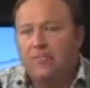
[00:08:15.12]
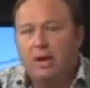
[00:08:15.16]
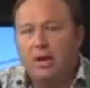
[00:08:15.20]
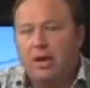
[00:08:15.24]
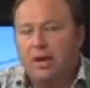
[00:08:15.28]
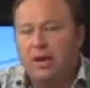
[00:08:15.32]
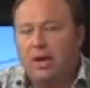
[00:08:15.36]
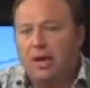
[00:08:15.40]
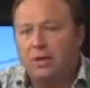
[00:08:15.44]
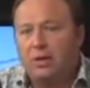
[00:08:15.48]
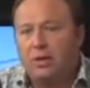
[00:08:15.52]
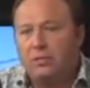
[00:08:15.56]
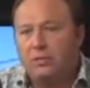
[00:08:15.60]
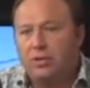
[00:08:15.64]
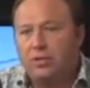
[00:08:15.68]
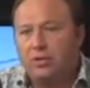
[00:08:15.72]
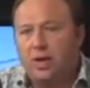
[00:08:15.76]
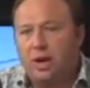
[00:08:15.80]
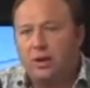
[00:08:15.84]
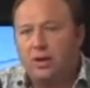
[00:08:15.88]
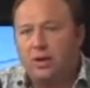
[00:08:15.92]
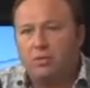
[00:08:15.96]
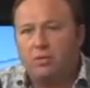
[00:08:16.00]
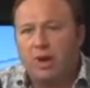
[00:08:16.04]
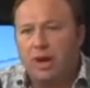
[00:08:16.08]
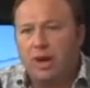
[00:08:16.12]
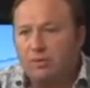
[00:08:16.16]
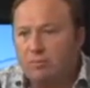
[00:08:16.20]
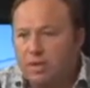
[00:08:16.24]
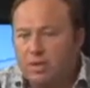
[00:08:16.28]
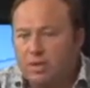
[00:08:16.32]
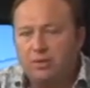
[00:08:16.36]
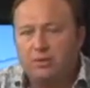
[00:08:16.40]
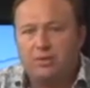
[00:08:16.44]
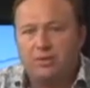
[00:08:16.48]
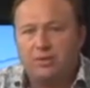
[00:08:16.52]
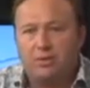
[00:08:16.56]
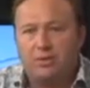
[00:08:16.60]
You know, the Saudi
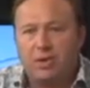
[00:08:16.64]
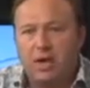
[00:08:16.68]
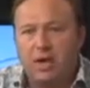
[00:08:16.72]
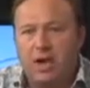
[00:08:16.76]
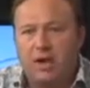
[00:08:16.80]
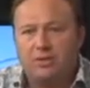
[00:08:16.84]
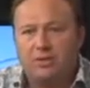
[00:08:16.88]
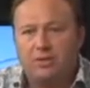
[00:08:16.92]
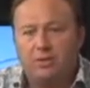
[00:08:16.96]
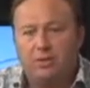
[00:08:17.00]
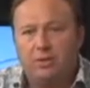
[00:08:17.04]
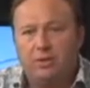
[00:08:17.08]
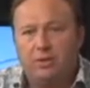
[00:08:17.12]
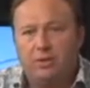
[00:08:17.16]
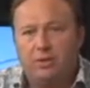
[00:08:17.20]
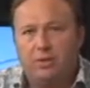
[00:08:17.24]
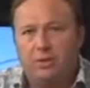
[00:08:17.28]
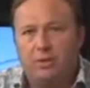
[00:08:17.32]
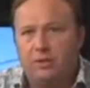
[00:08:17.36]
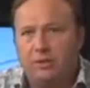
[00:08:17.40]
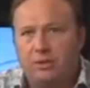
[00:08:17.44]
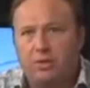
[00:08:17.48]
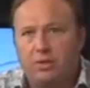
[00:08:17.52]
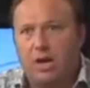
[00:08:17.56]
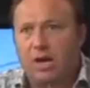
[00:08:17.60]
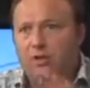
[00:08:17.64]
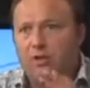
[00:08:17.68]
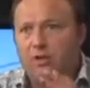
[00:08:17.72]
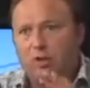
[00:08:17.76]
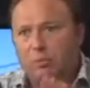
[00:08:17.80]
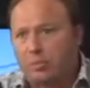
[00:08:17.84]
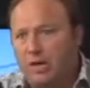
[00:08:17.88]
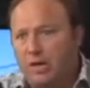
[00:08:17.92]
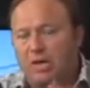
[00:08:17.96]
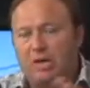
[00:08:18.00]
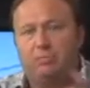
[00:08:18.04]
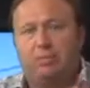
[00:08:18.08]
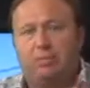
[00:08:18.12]
Arabians are constantly doing just
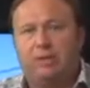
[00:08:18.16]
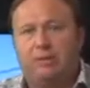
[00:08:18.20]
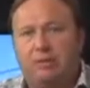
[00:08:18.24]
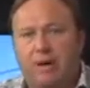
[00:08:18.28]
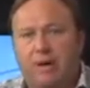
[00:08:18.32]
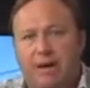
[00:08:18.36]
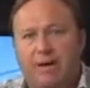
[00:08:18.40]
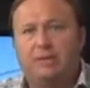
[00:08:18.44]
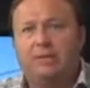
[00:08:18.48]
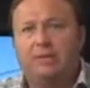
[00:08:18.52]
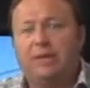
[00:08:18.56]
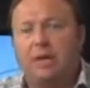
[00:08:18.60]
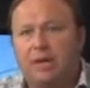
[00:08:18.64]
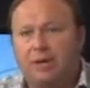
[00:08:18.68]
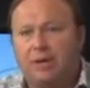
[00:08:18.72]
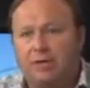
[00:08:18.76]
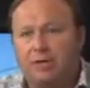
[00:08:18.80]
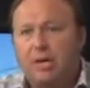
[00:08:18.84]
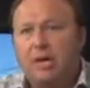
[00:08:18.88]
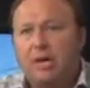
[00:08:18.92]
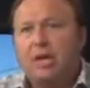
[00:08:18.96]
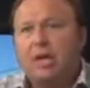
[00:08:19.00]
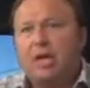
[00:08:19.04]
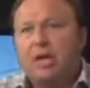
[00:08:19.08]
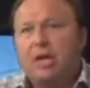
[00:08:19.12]
unspeakably bad things.